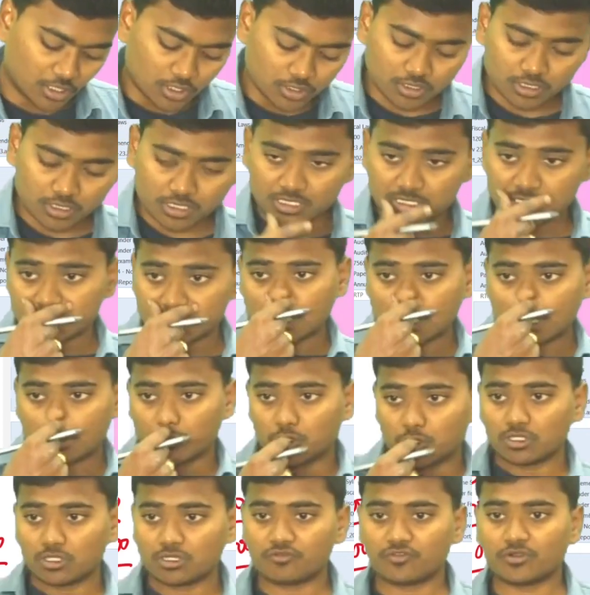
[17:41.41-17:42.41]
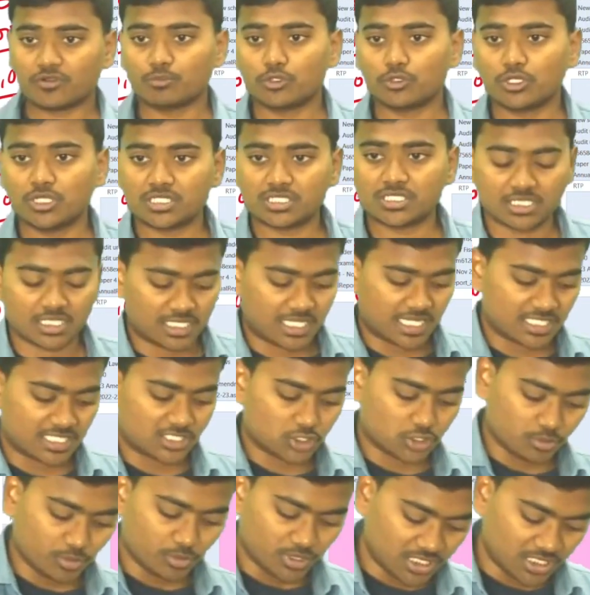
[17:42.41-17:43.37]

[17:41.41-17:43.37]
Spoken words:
So this is the amount of remuneration that has to be